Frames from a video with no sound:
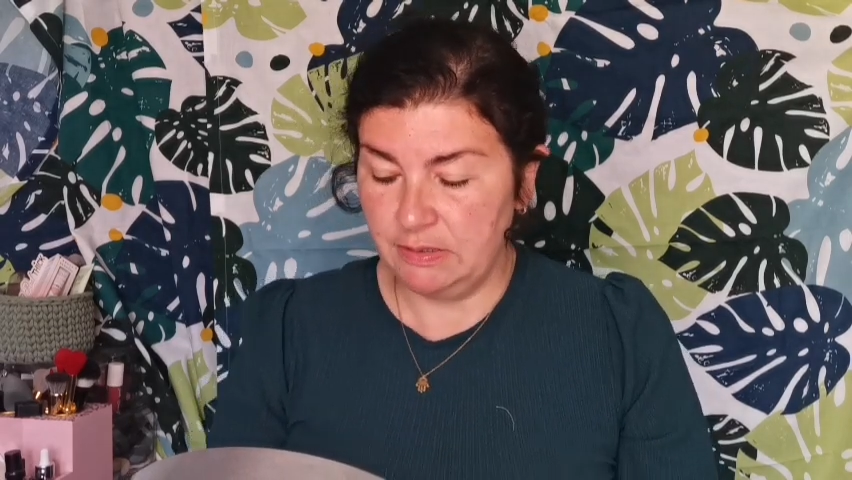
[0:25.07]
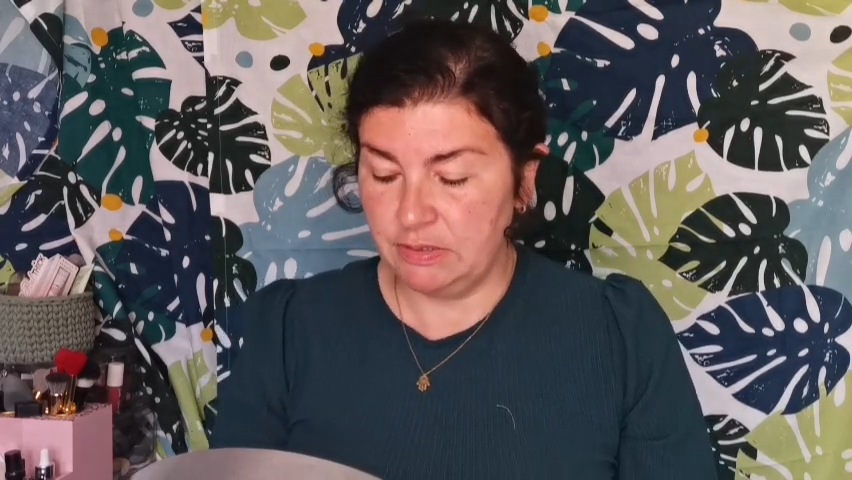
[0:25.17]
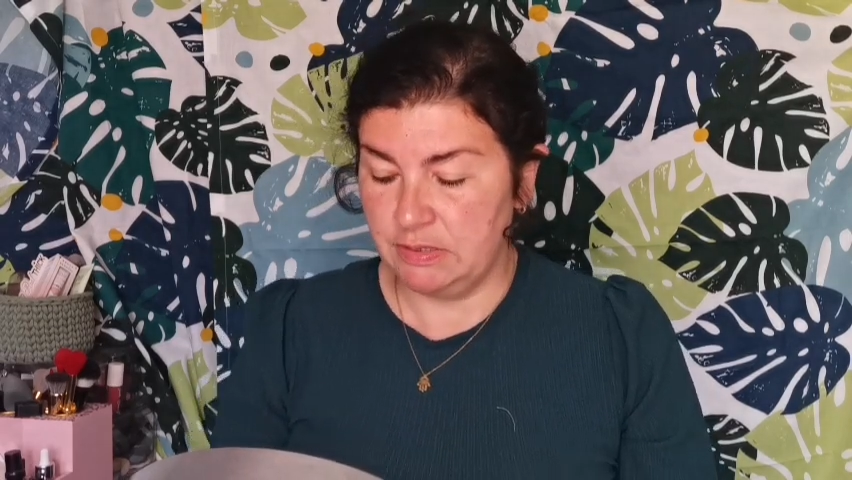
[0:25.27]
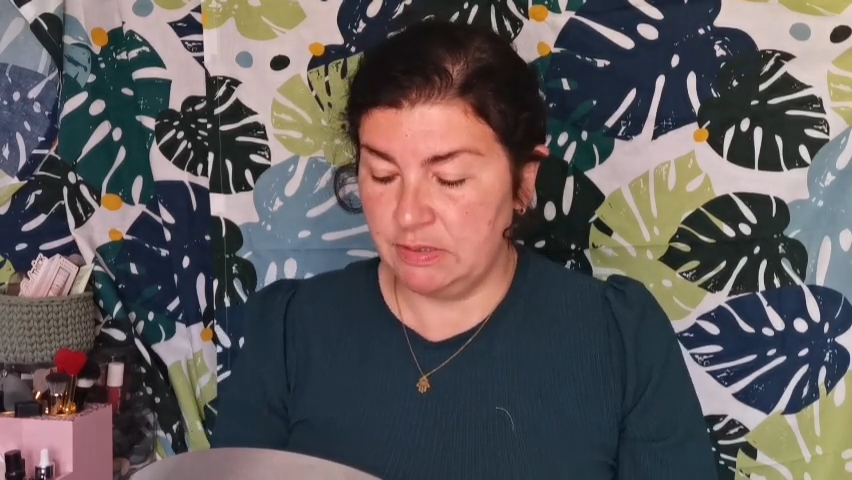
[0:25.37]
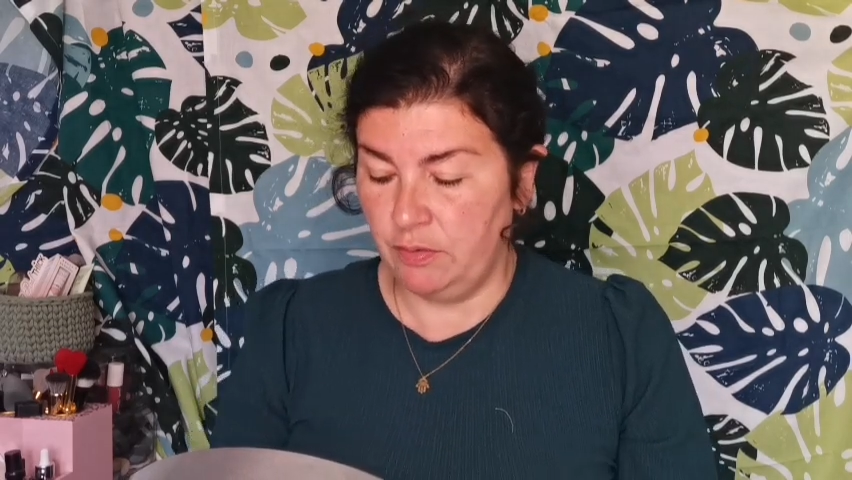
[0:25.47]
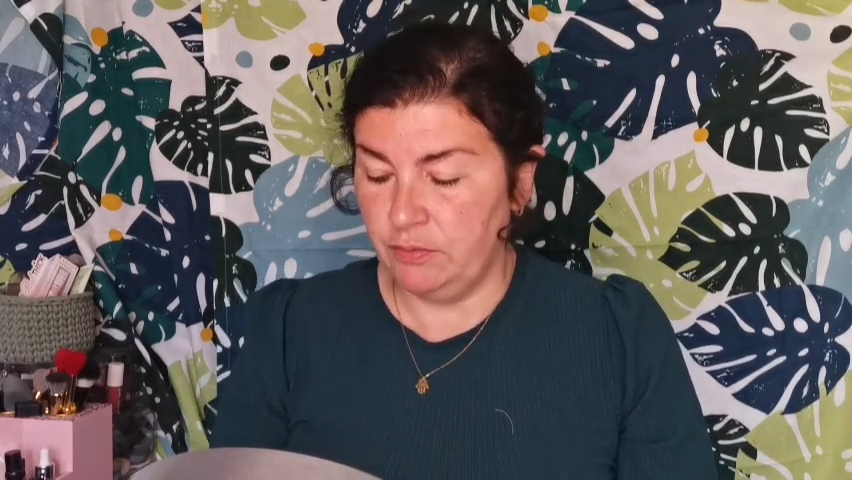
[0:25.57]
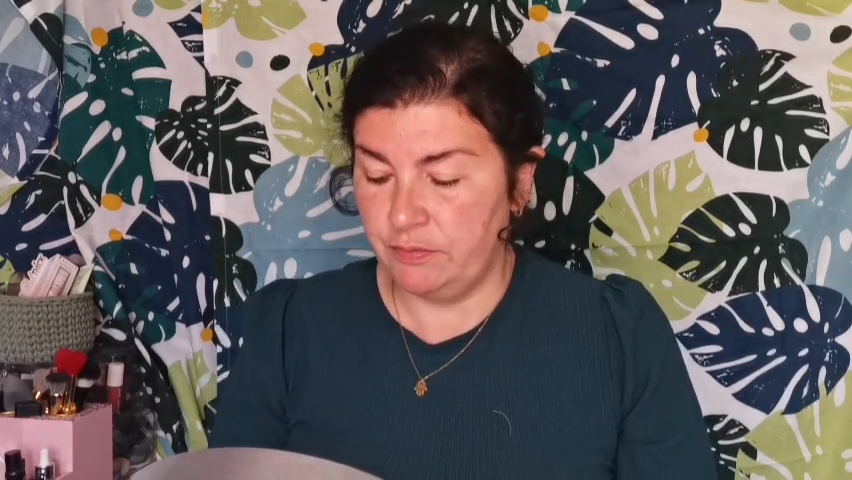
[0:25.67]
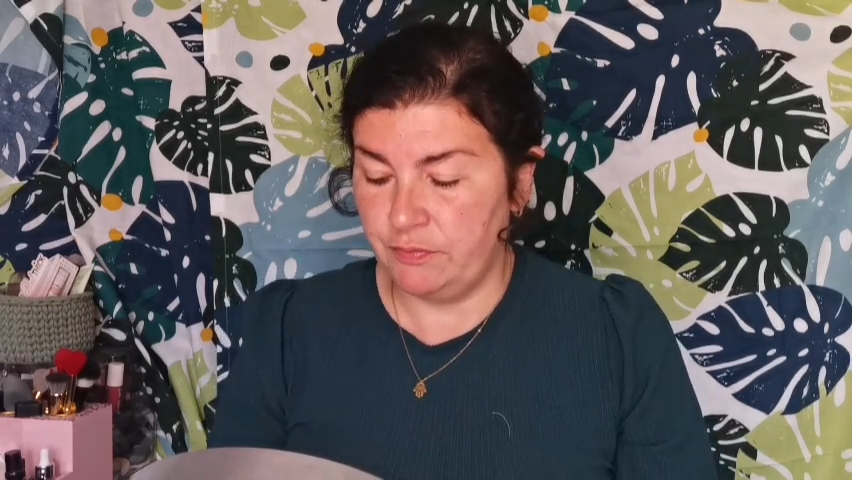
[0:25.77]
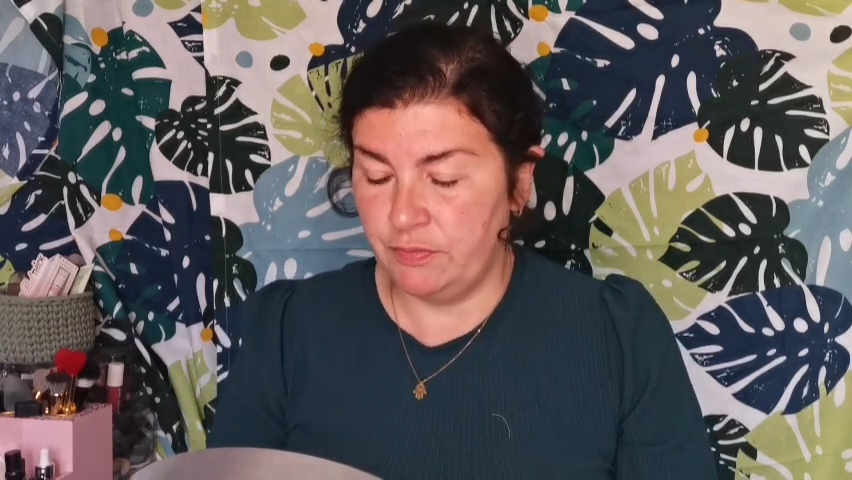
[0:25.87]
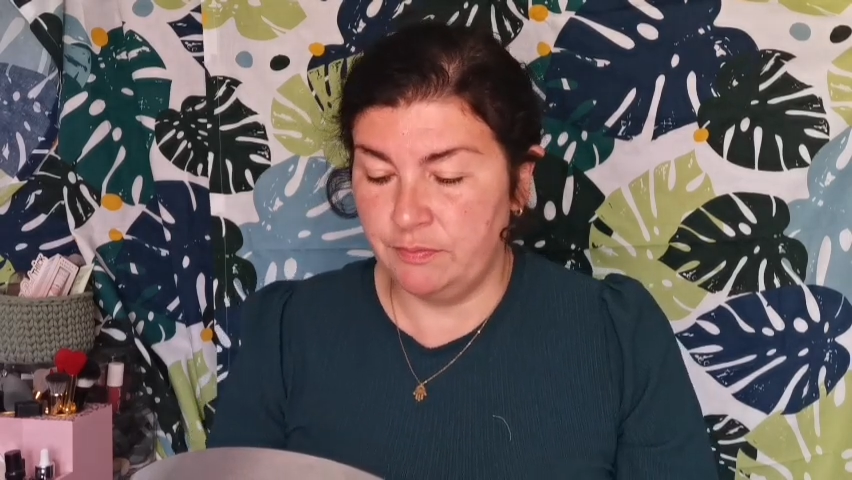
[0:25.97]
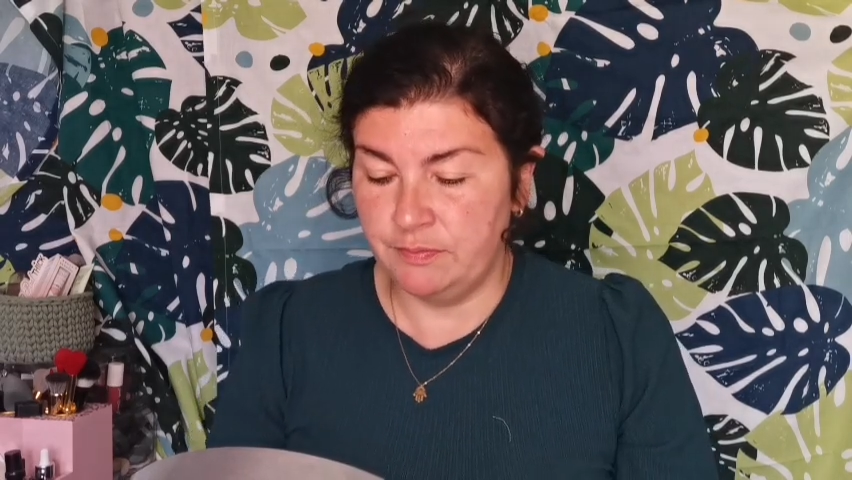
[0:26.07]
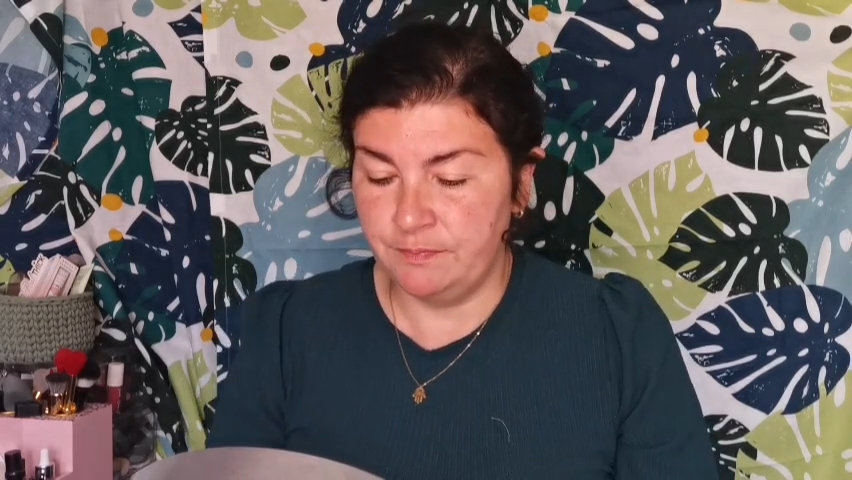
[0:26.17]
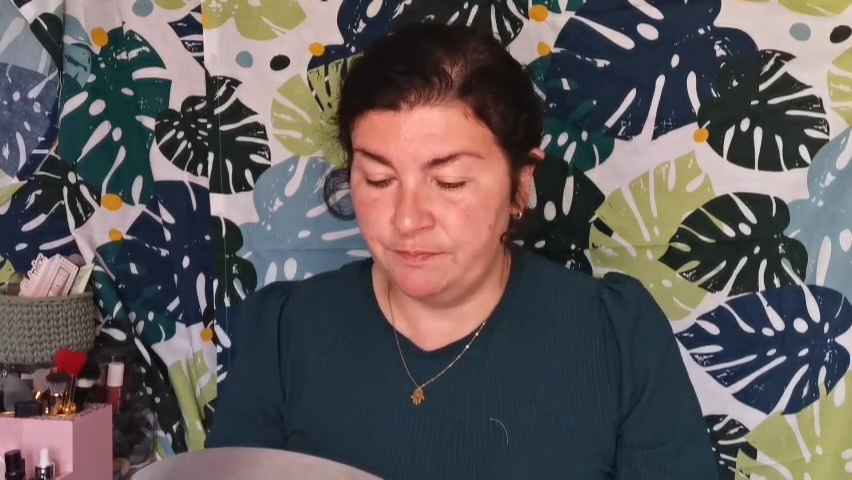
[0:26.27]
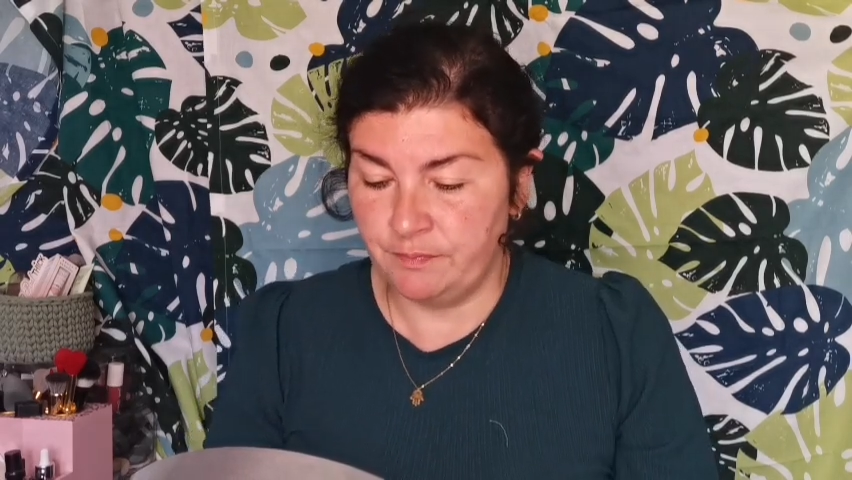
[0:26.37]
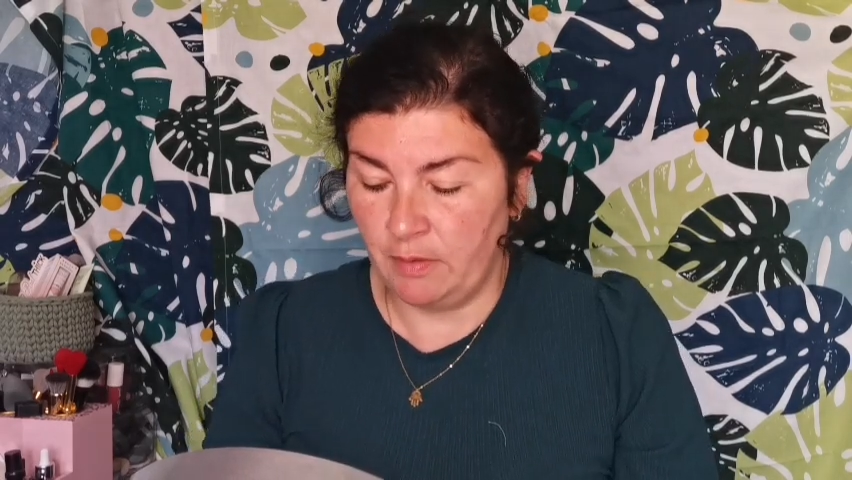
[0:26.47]
She's the owner
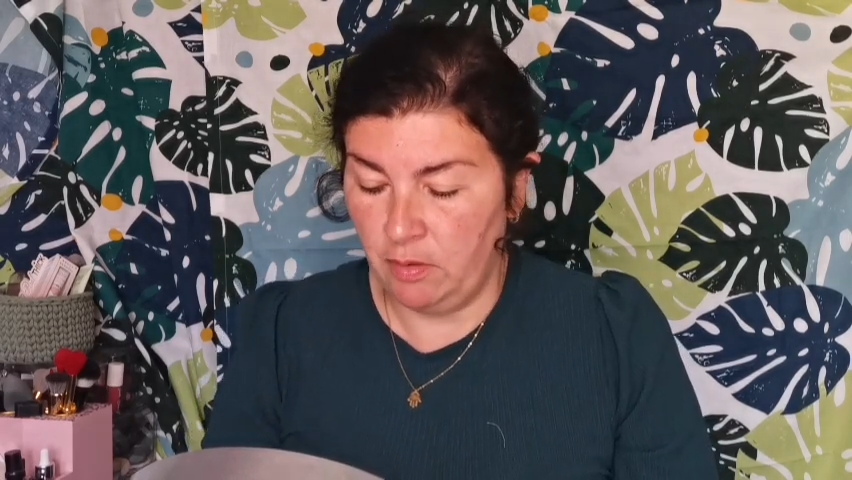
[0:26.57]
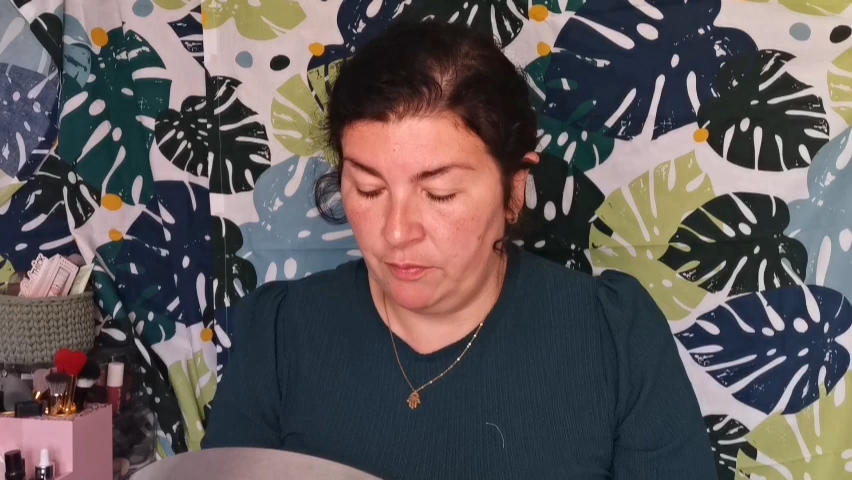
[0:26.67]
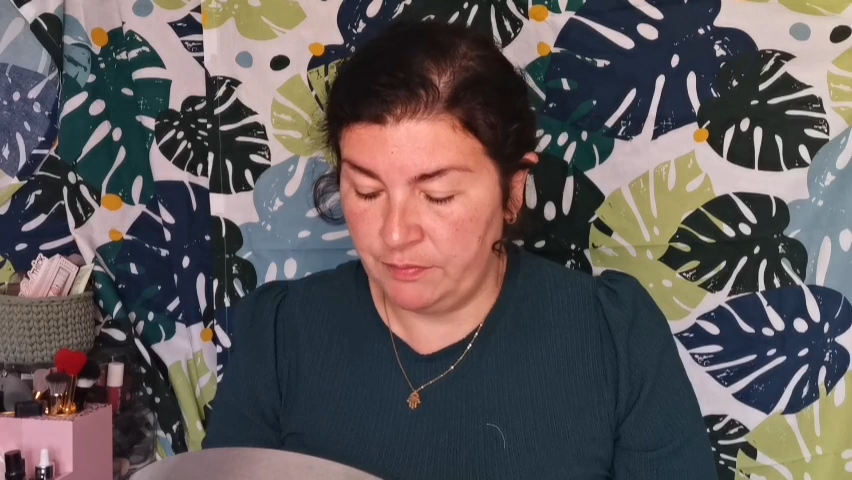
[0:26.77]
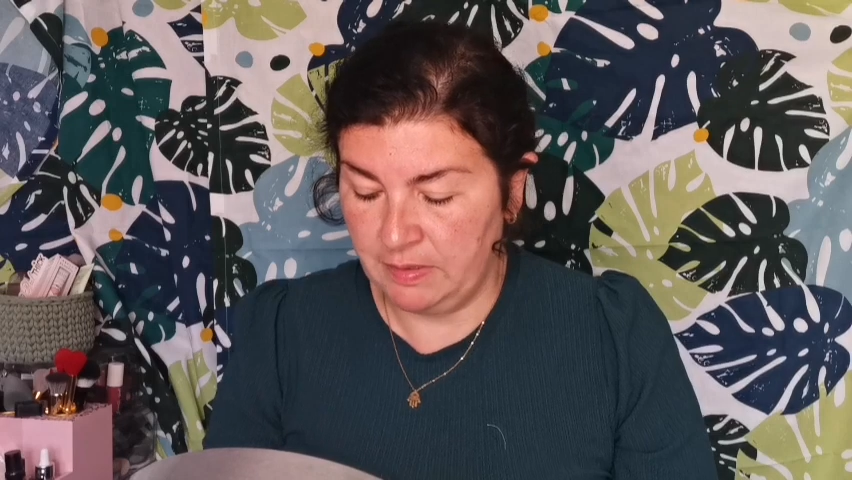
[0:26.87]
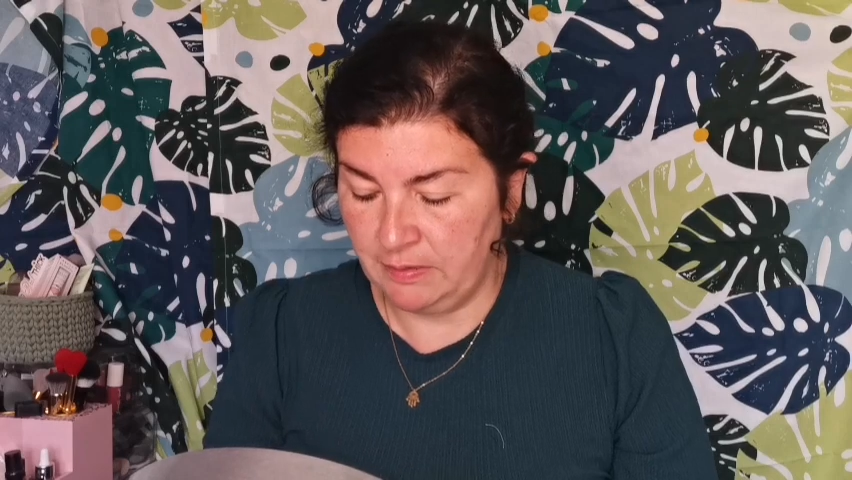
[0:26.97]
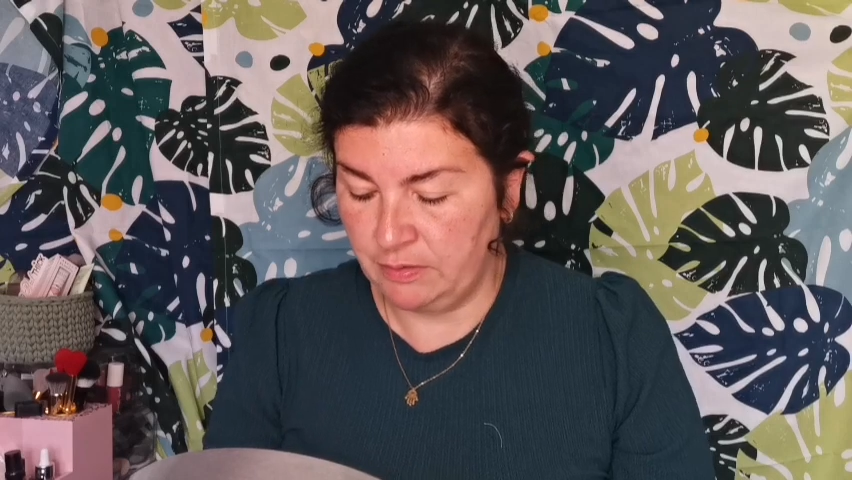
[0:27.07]
from of St.